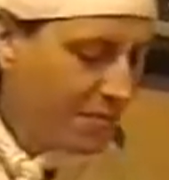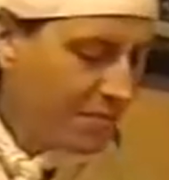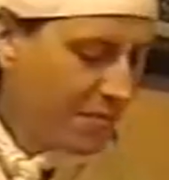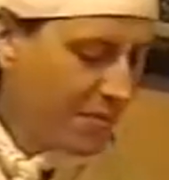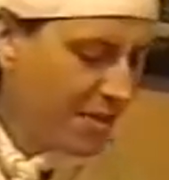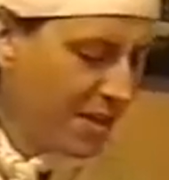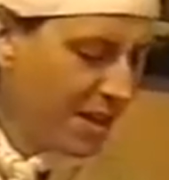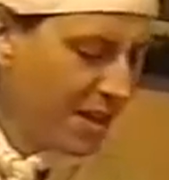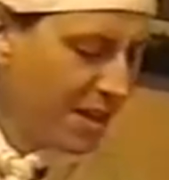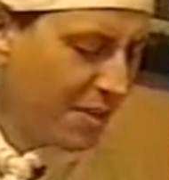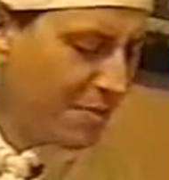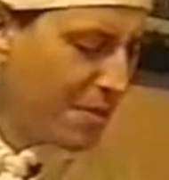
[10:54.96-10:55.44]

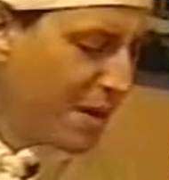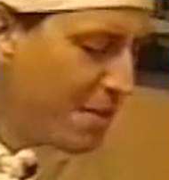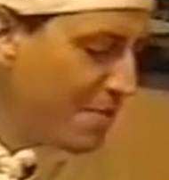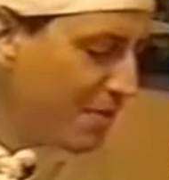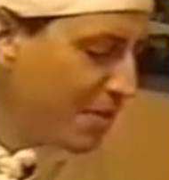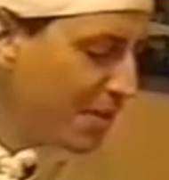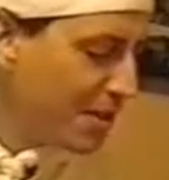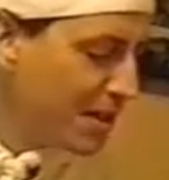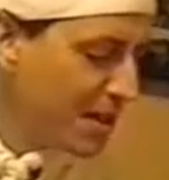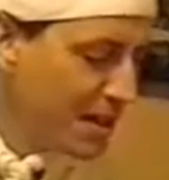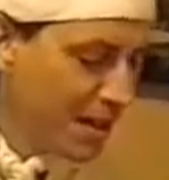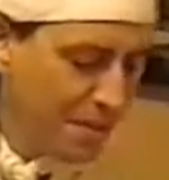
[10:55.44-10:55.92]
I remember
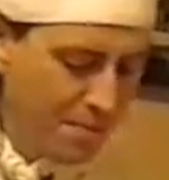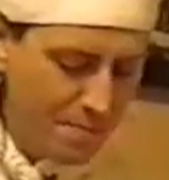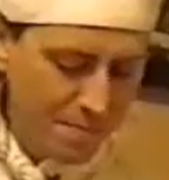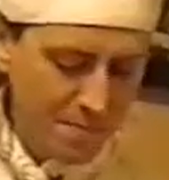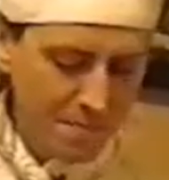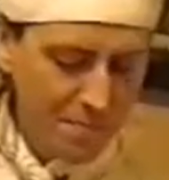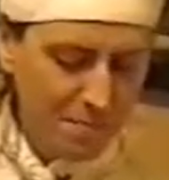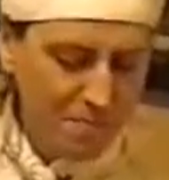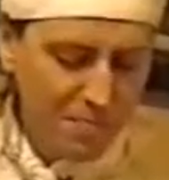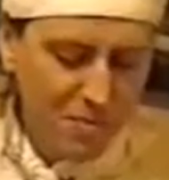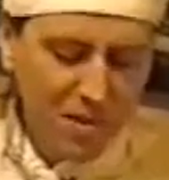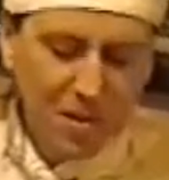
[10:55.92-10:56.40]
in
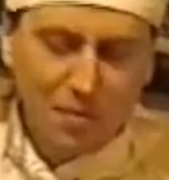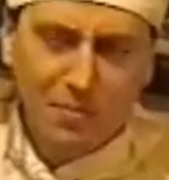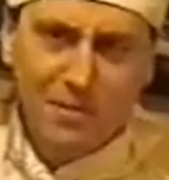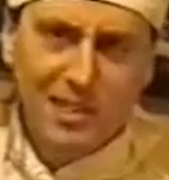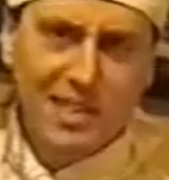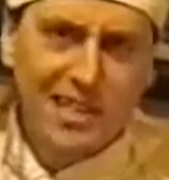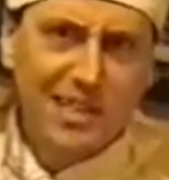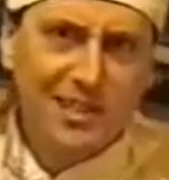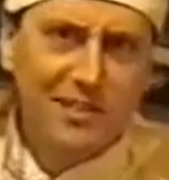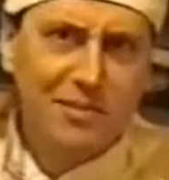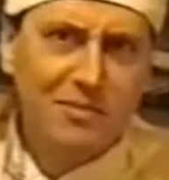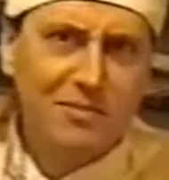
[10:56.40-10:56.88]
primary
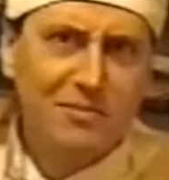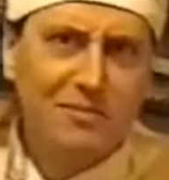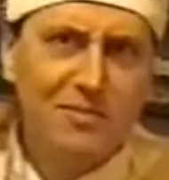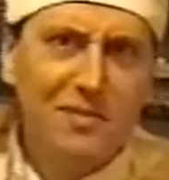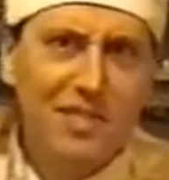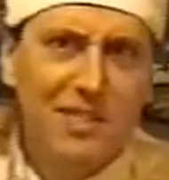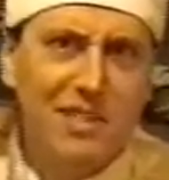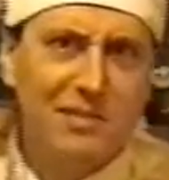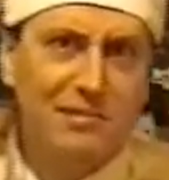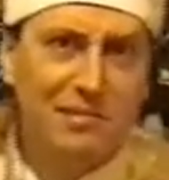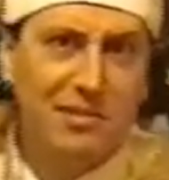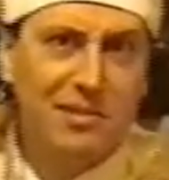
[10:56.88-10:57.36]
school,
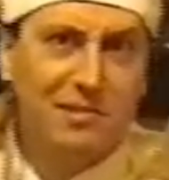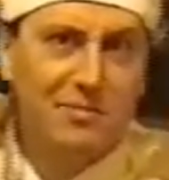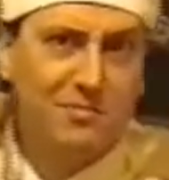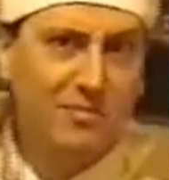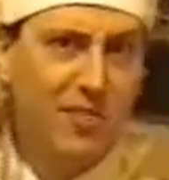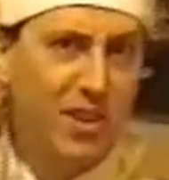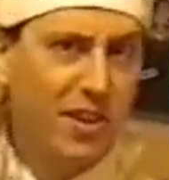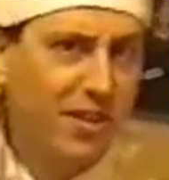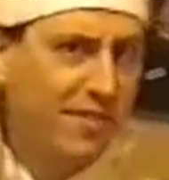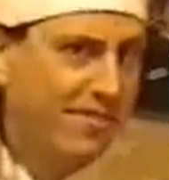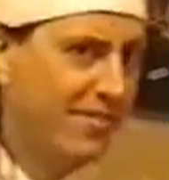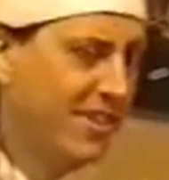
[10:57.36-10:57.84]
this was
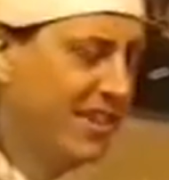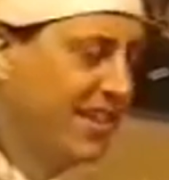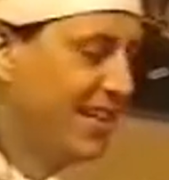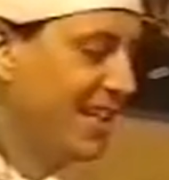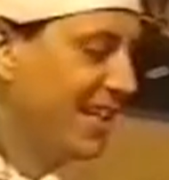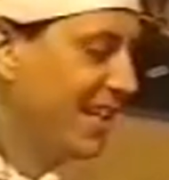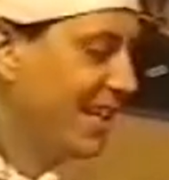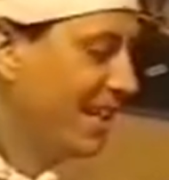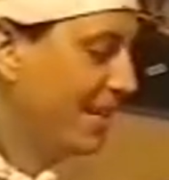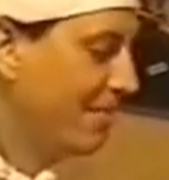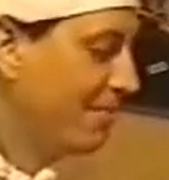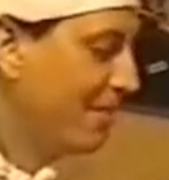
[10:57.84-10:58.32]
very, very
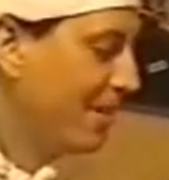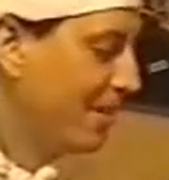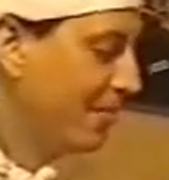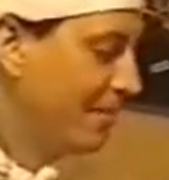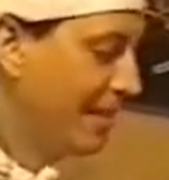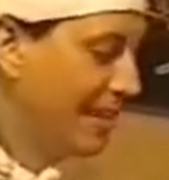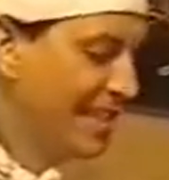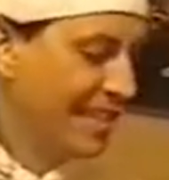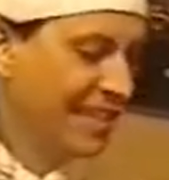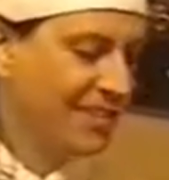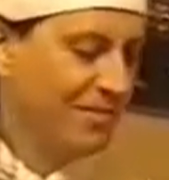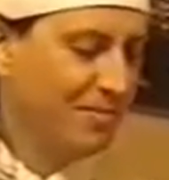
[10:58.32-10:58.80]
early primary
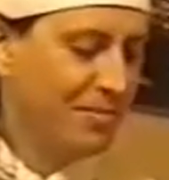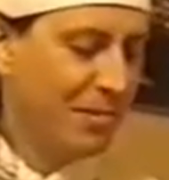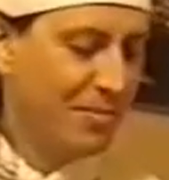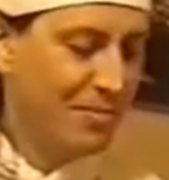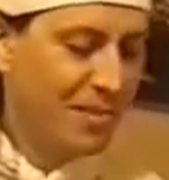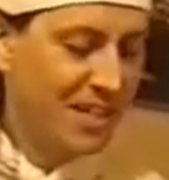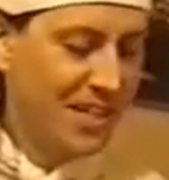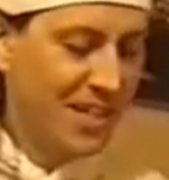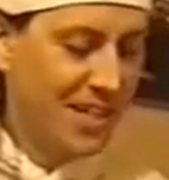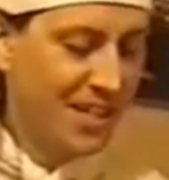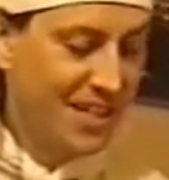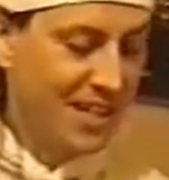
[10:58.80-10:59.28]
school, probably
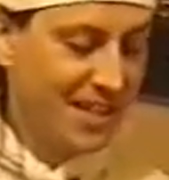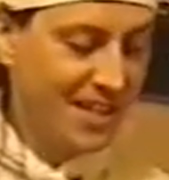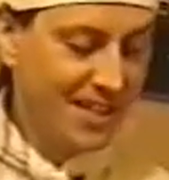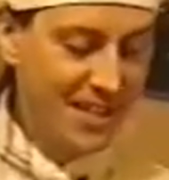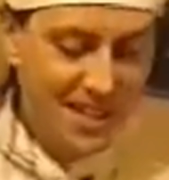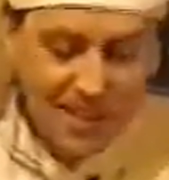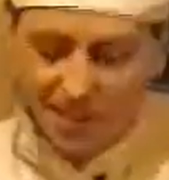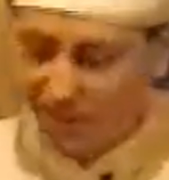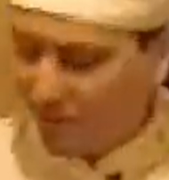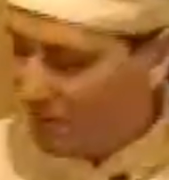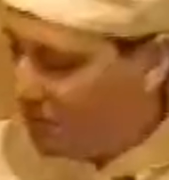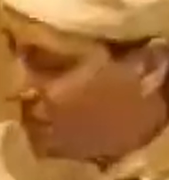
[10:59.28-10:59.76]
year
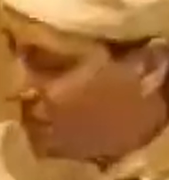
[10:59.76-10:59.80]
2,